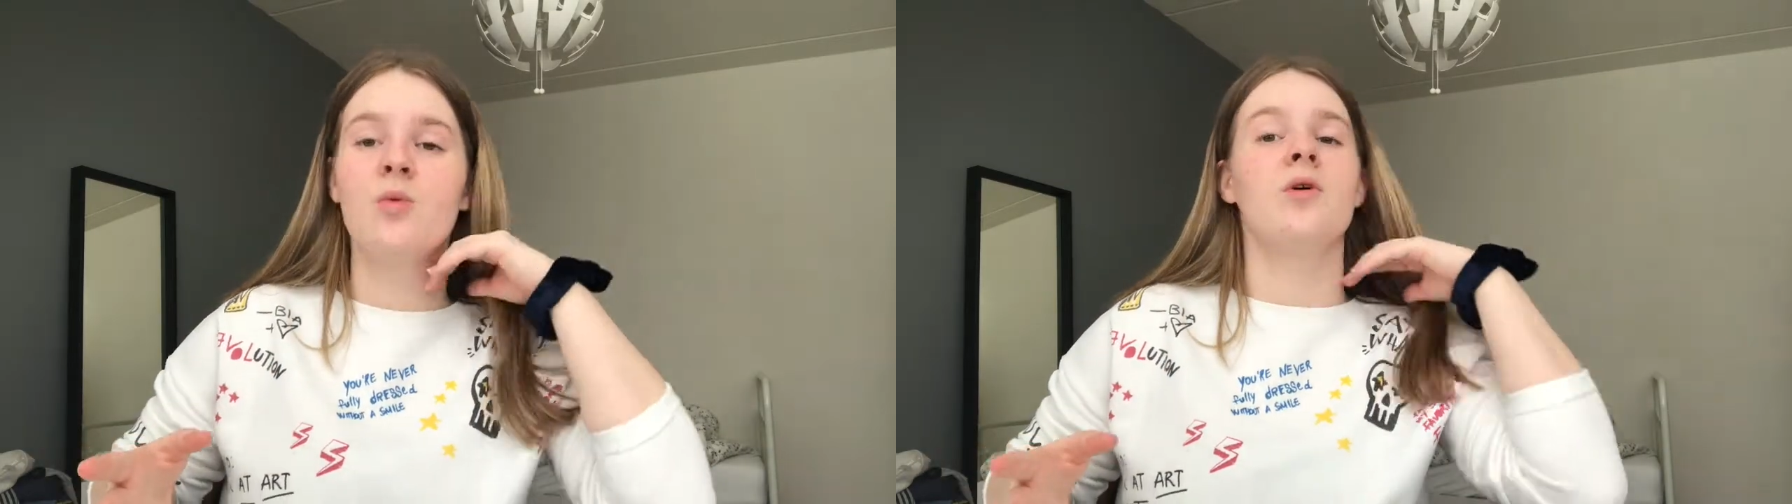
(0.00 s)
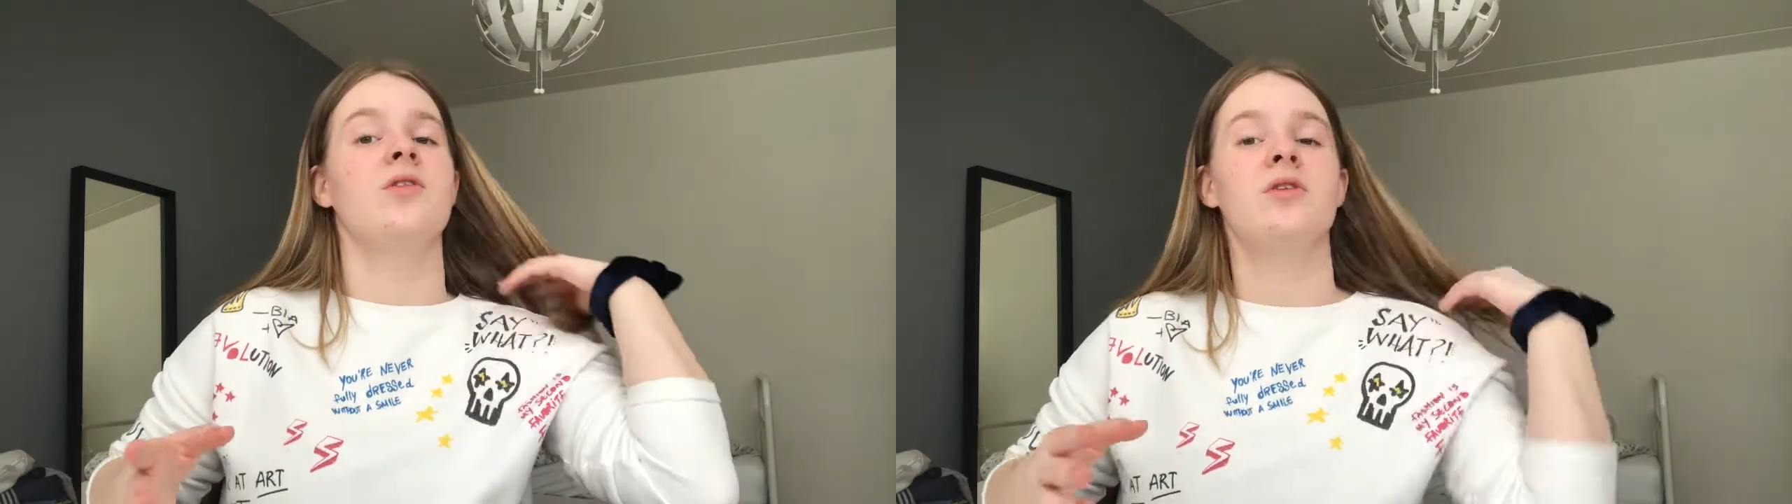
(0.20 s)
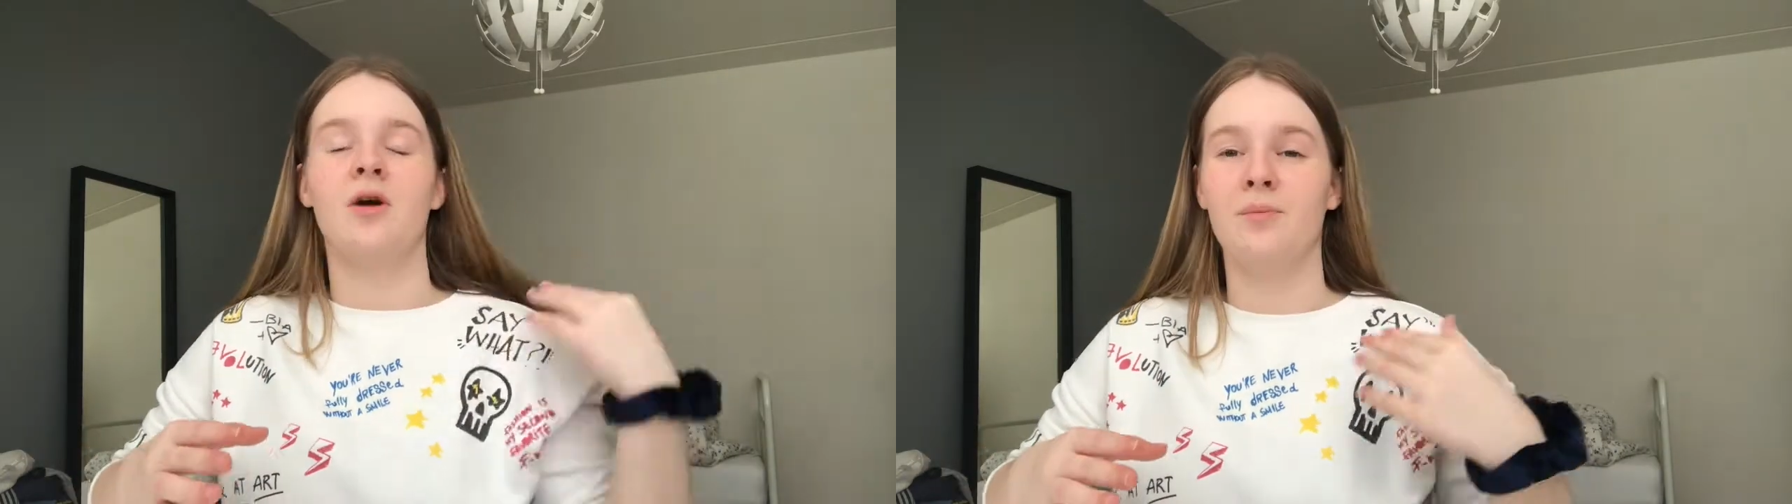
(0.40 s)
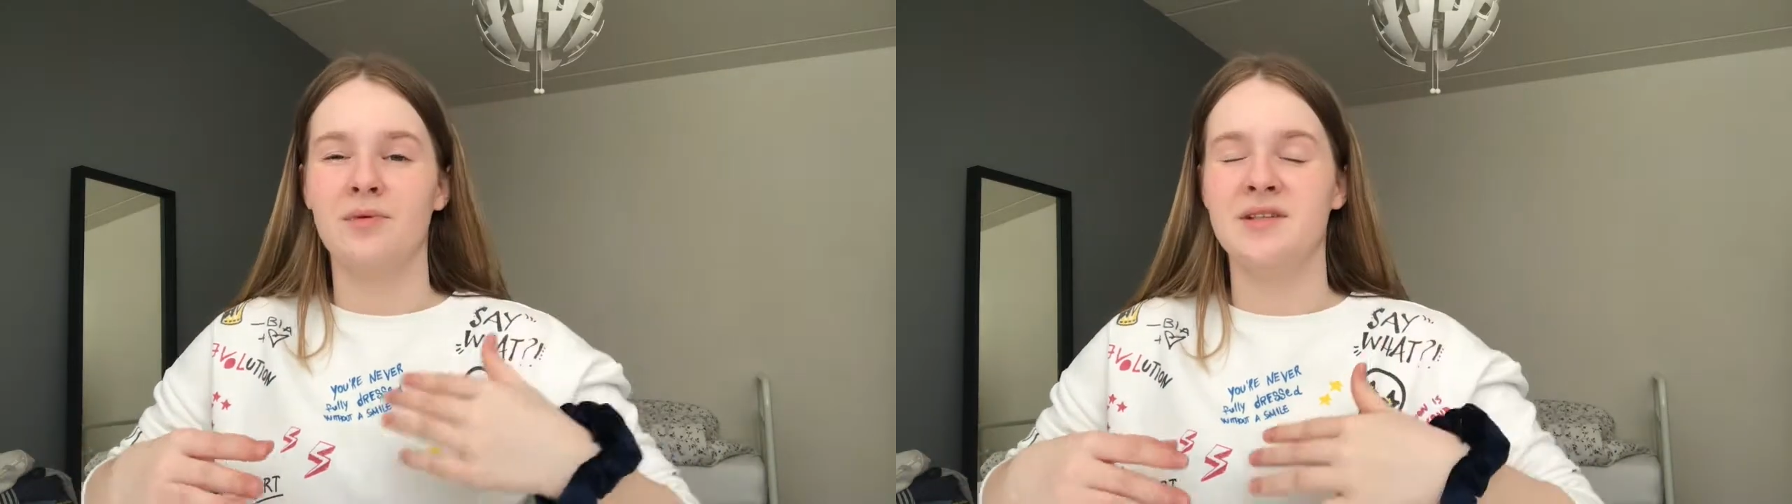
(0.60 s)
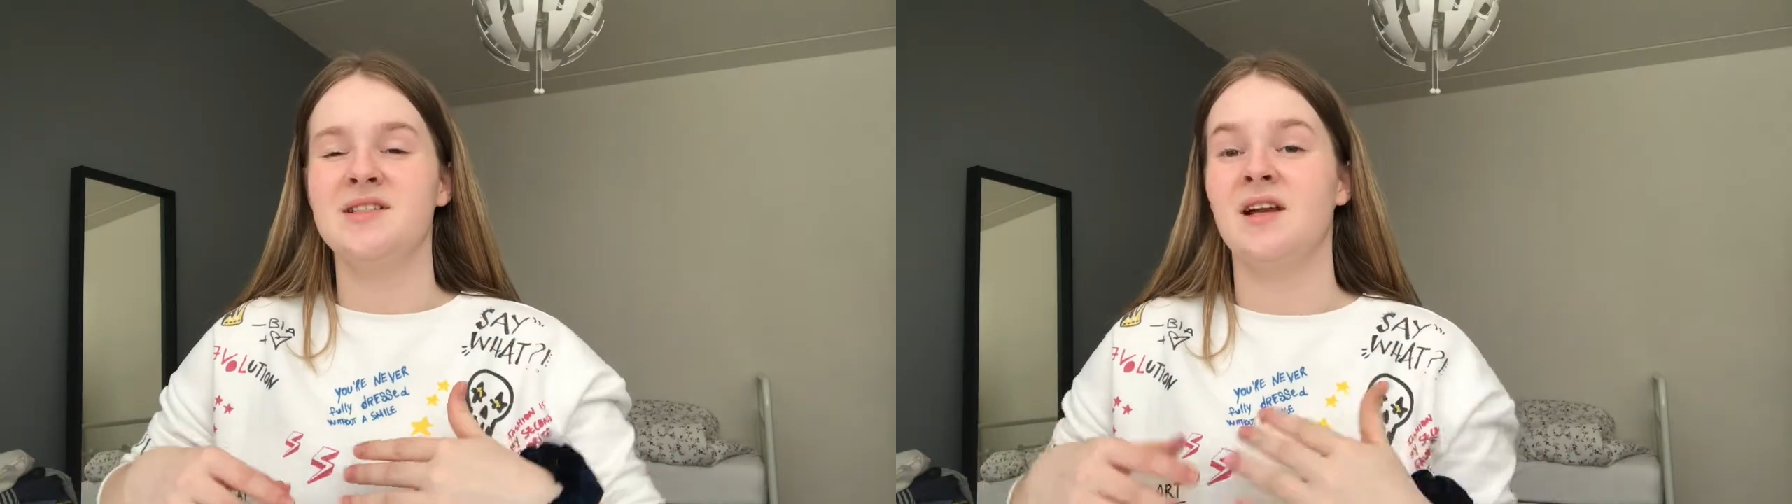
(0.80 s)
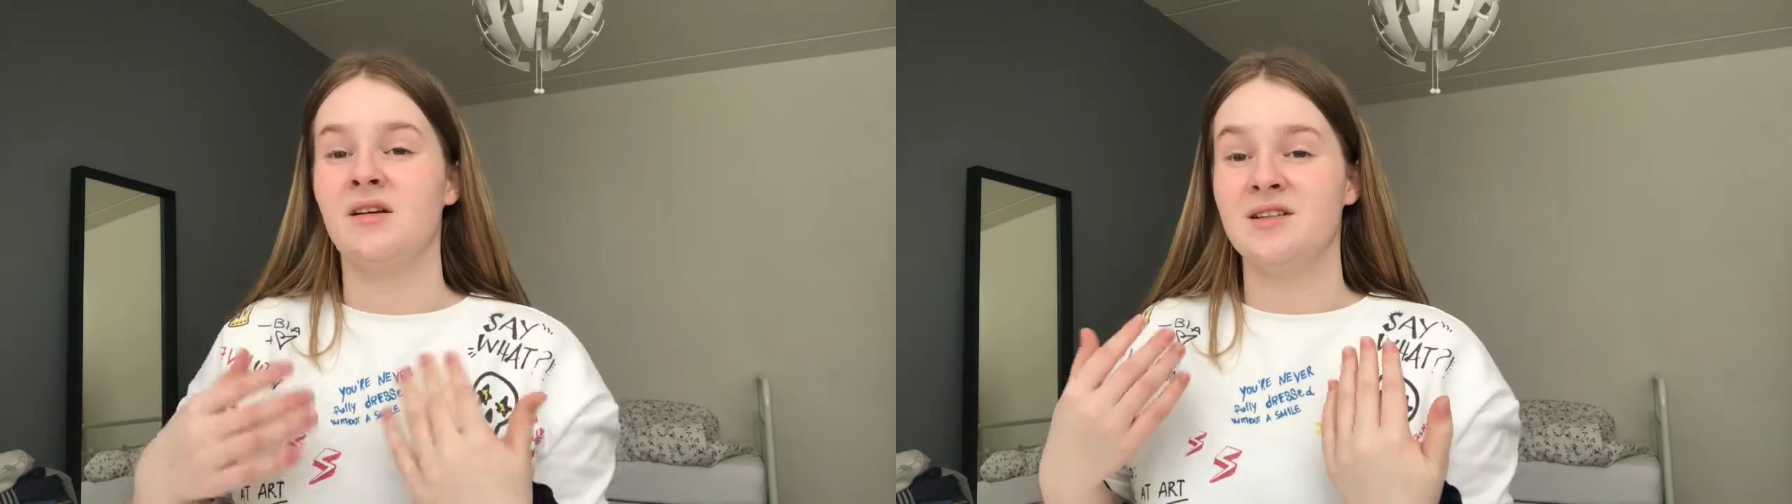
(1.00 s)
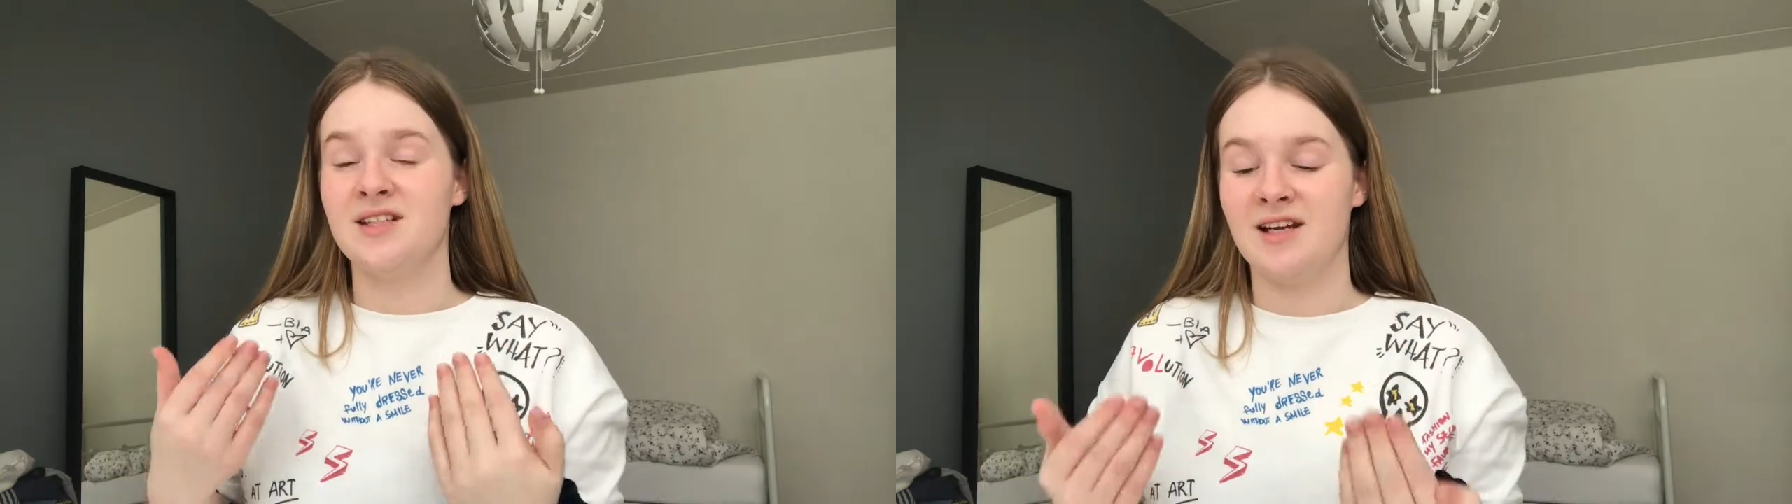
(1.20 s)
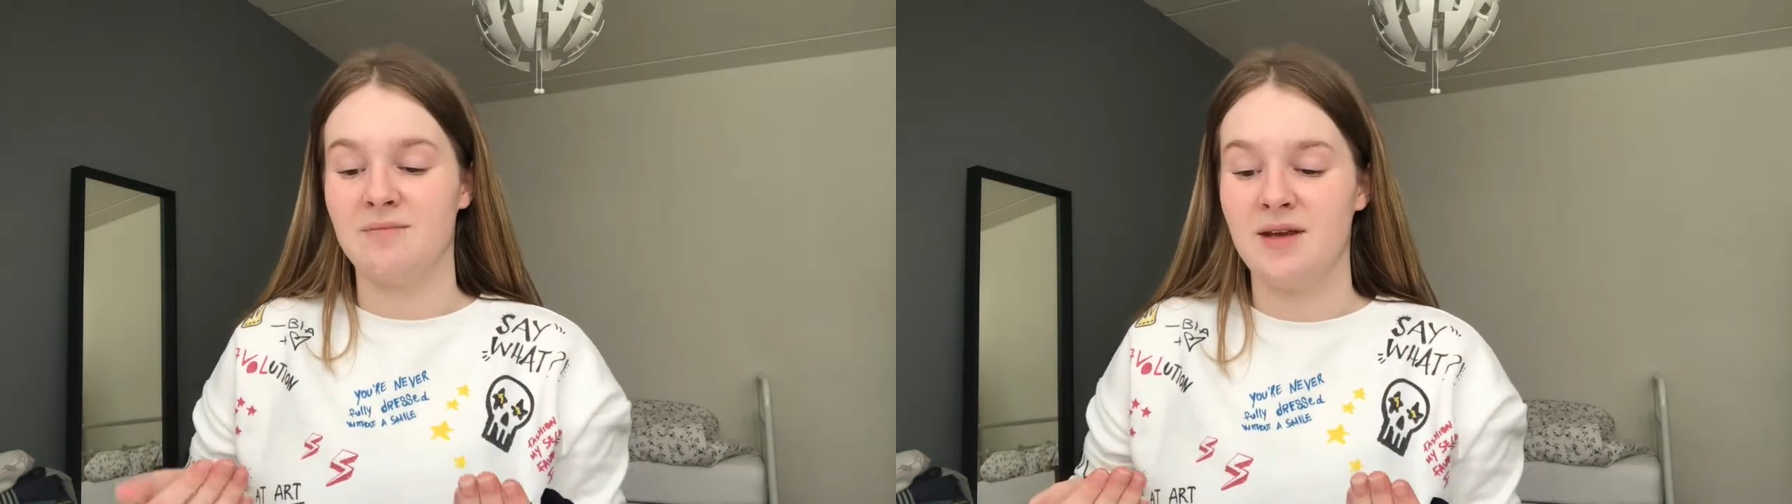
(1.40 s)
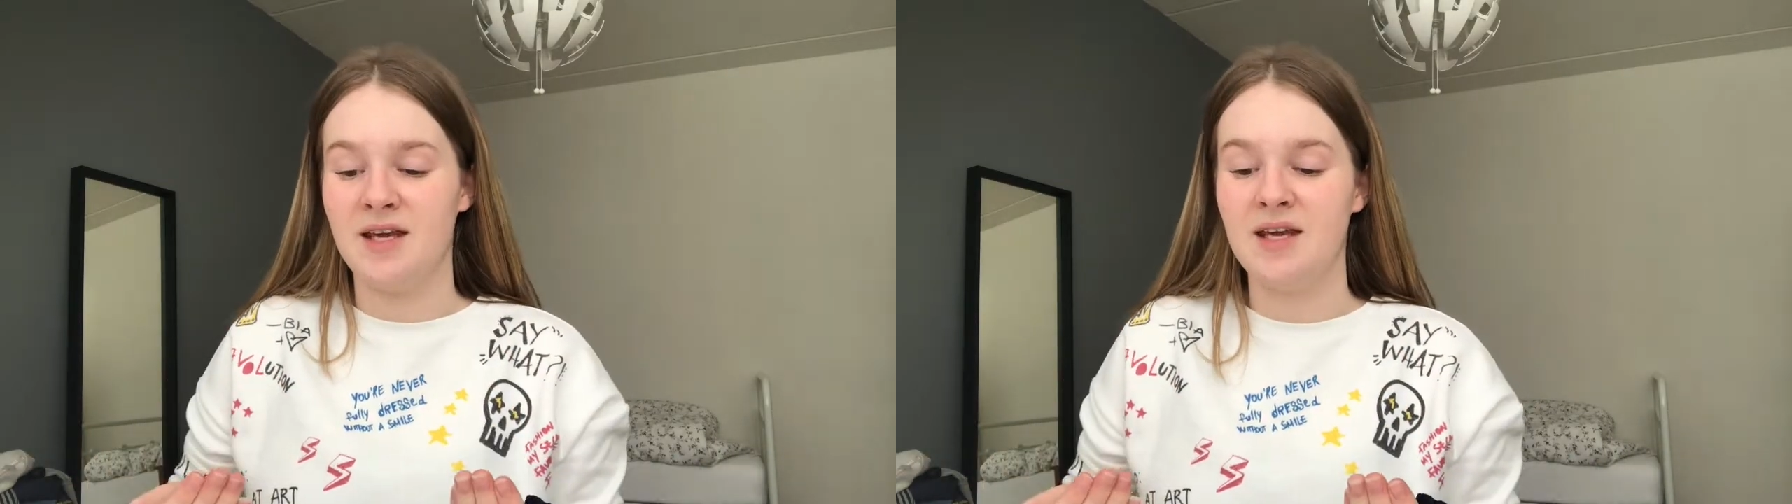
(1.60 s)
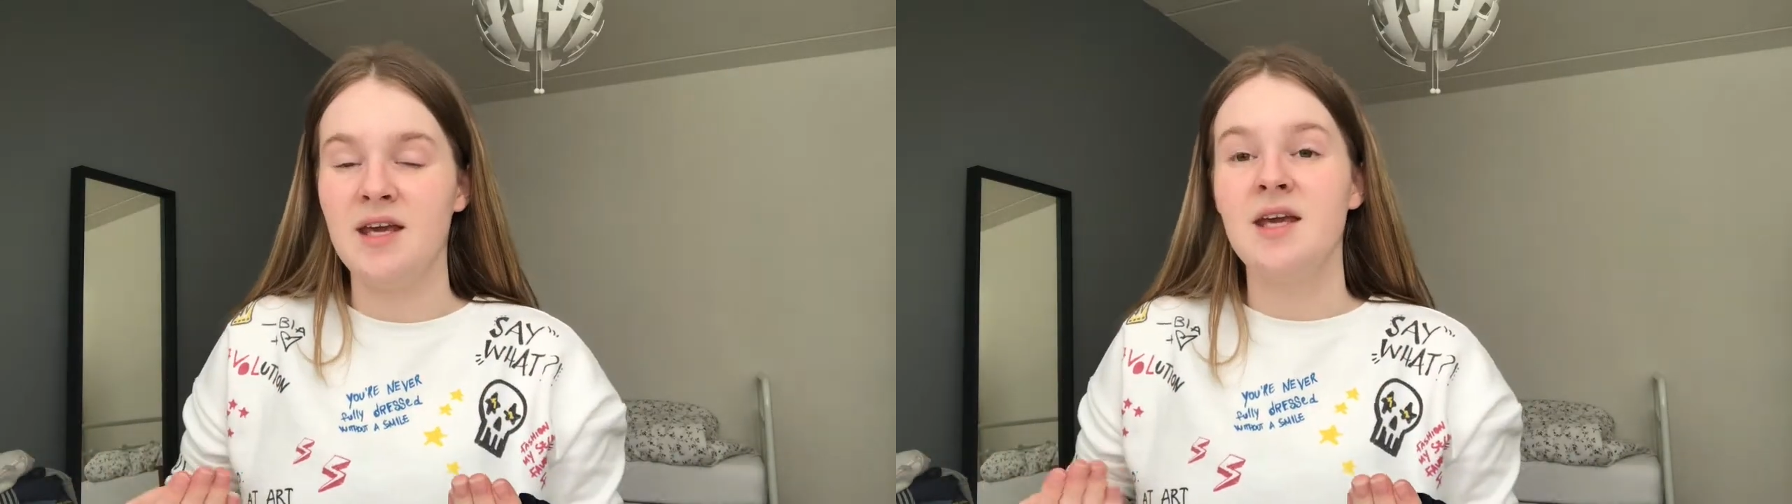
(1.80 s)
with companies that contact
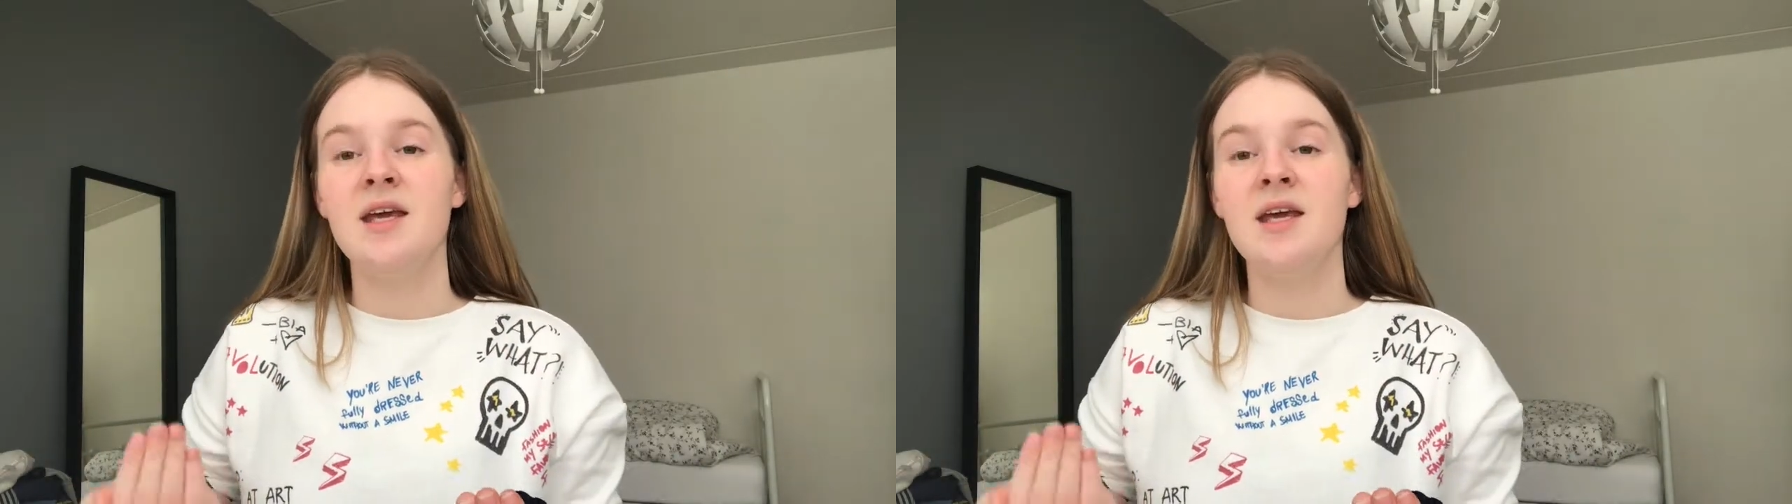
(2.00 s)
me.